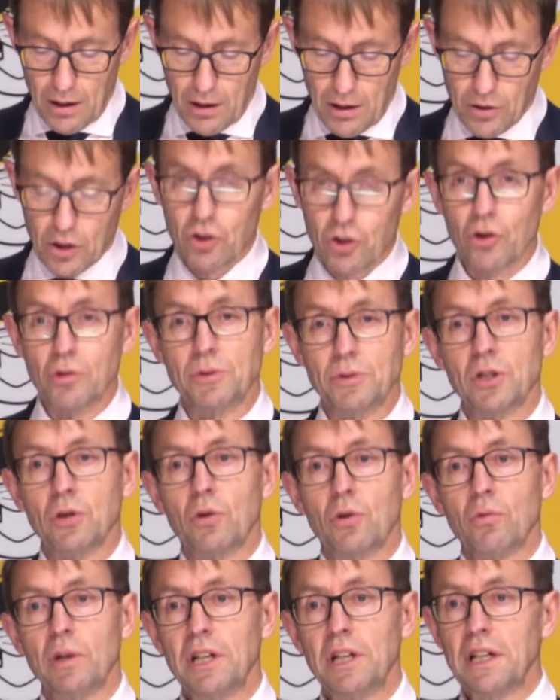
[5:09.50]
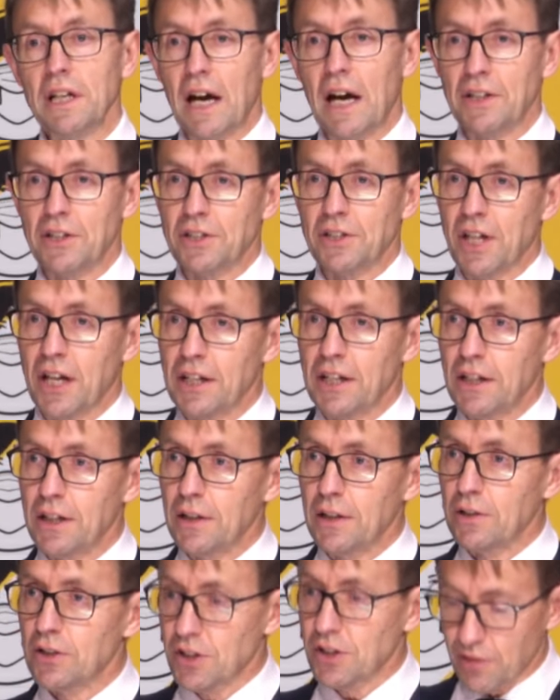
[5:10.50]
The groups who are already
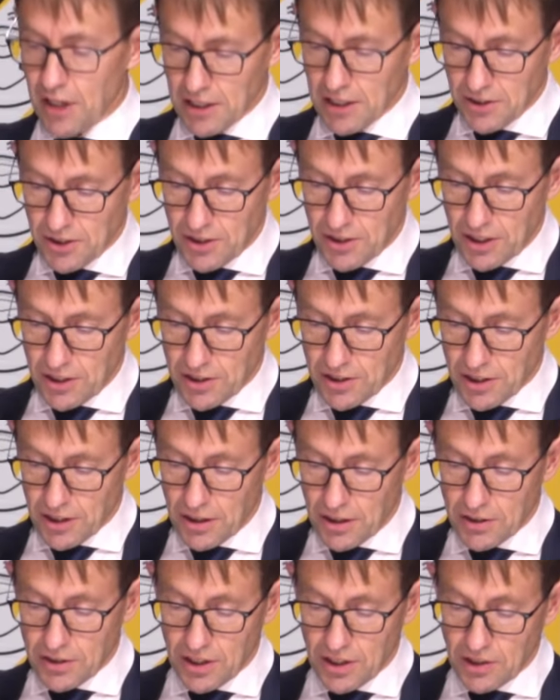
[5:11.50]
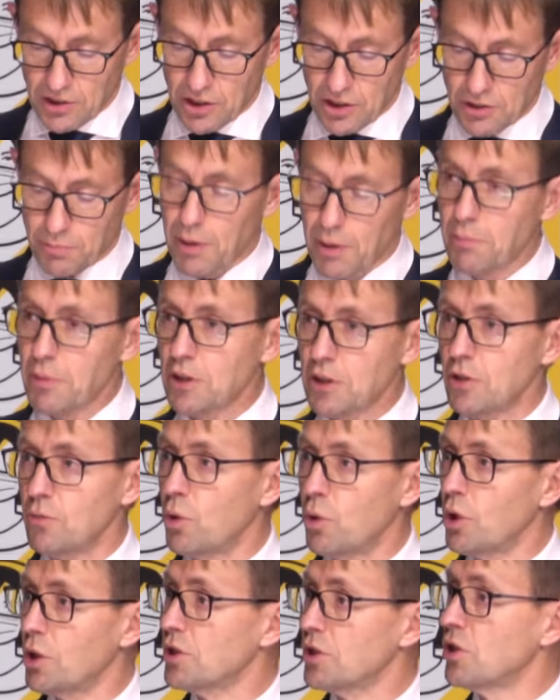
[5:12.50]
undertaking surveillance testing, such as permitted
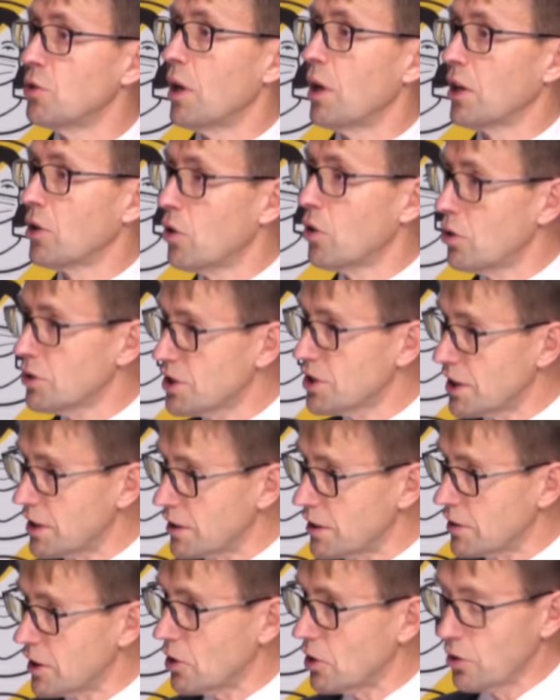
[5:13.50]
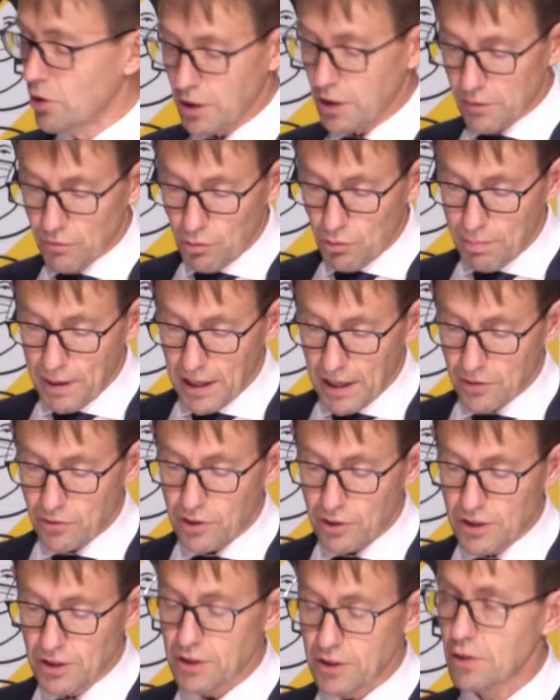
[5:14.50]
workers who are crossing the alert level
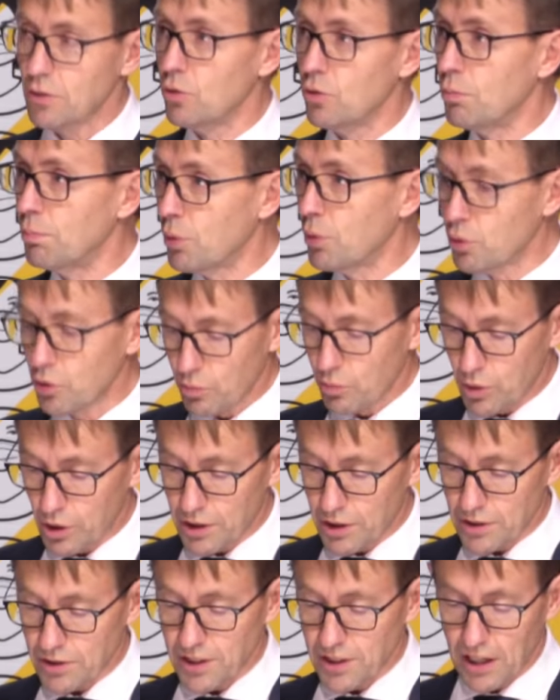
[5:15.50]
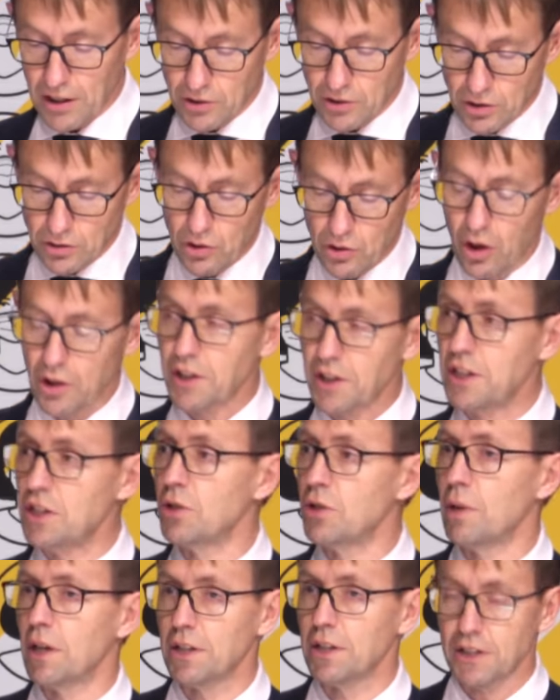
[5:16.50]
boundaries or border workers, do not need
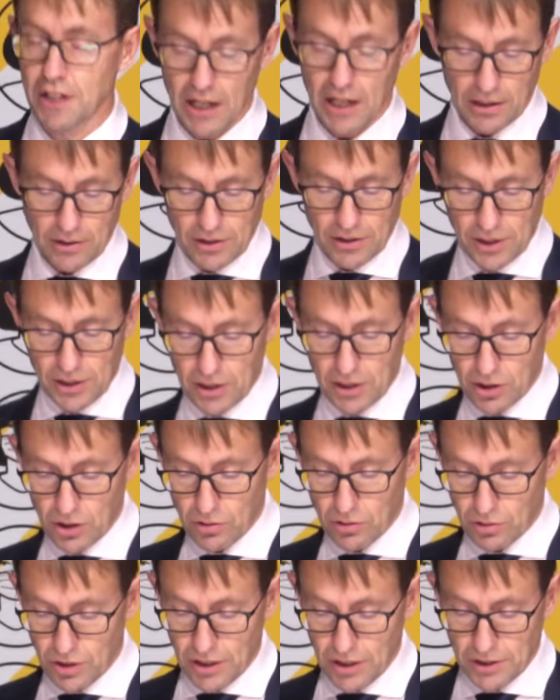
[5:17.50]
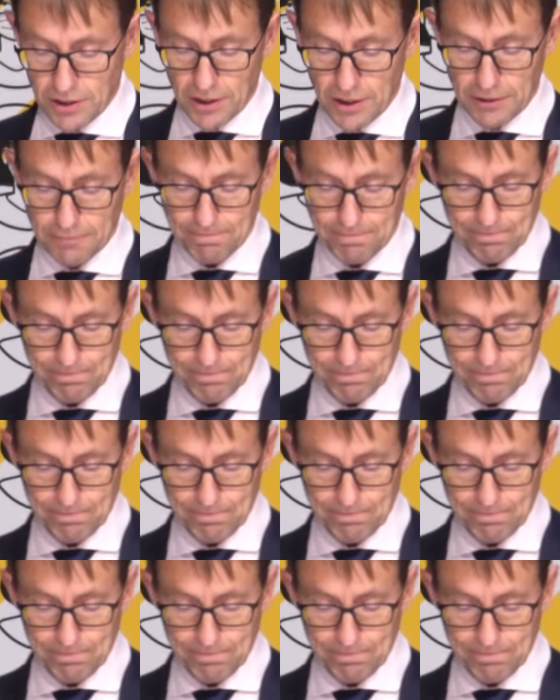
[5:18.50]
to undertake this additional testing.